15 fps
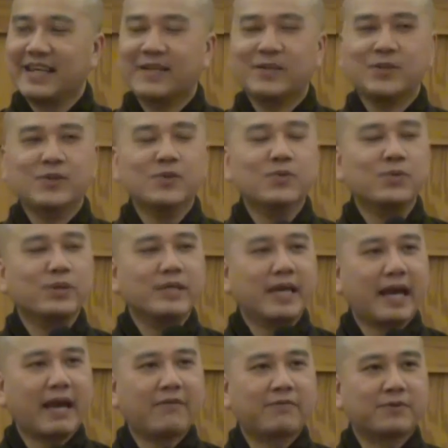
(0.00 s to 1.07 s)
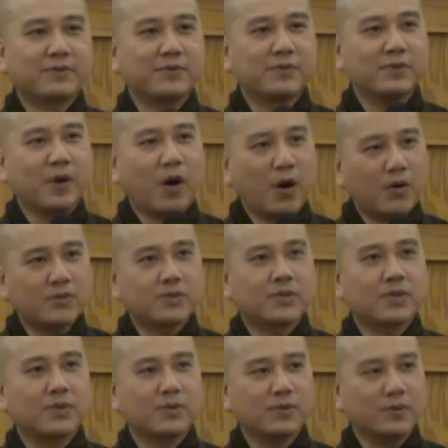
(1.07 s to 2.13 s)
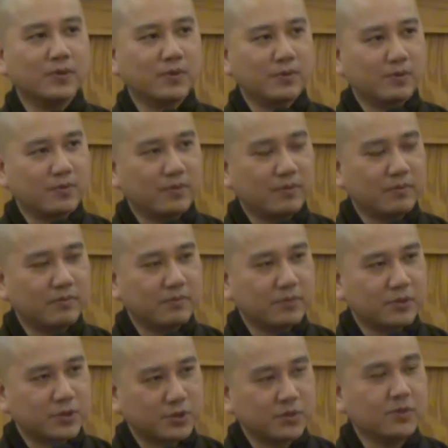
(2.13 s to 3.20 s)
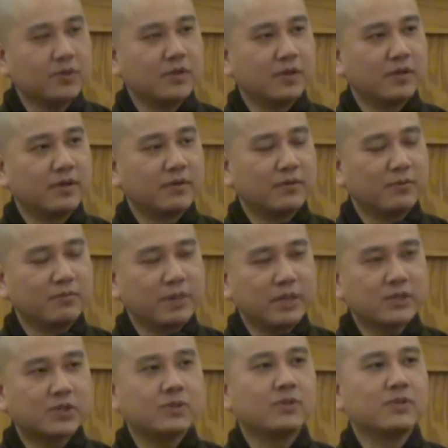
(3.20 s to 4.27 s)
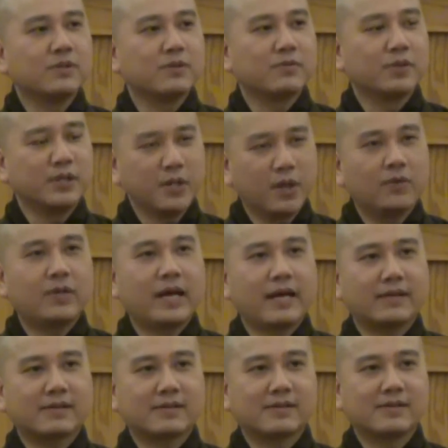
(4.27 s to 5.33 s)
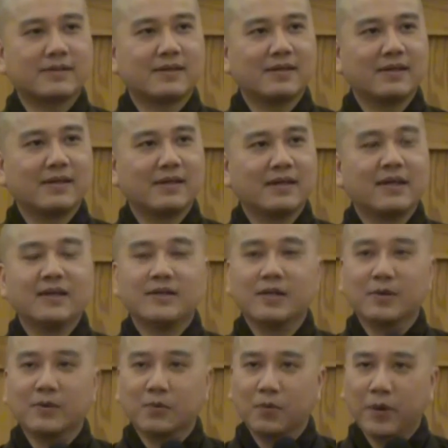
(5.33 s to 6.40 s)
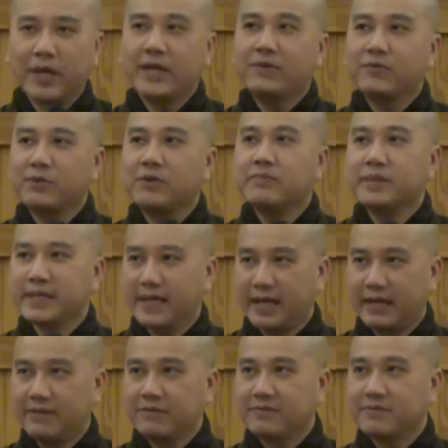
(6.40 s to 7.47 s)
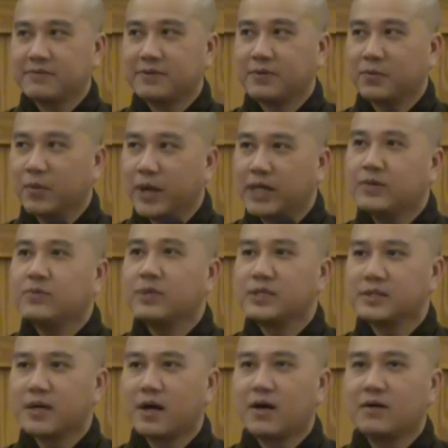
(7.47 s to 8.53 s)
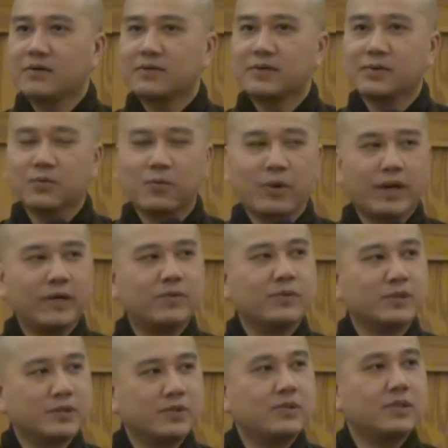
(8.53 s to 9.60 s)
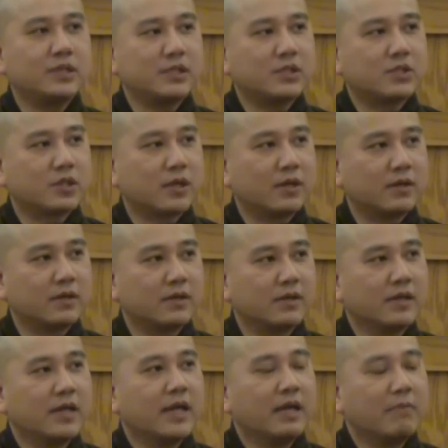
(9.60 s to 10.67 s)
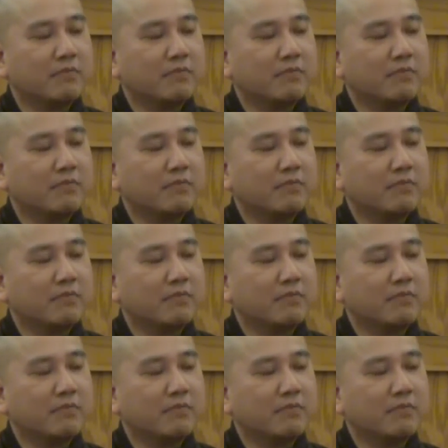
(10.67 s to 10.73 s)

Then you we have to also sure make sure we know that the way we behave, the way we talk, the way we treat each other,